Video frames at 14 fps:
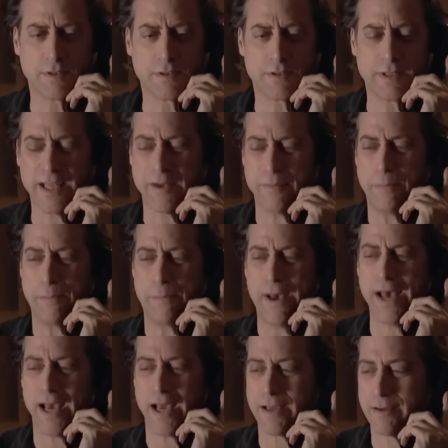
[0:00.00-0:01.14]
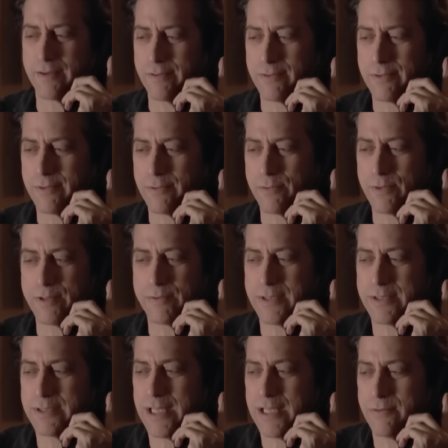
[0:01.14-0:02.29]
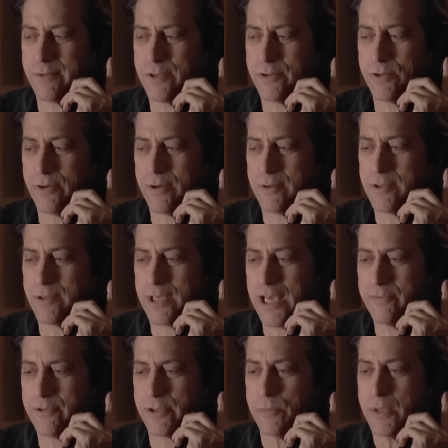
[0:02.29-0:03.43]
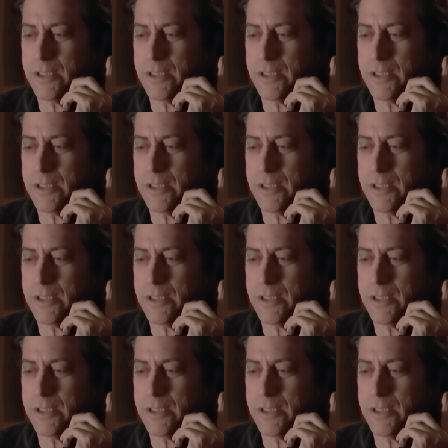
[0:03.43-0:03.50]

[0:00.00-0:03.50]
Get it back? What is that? You gave it to me.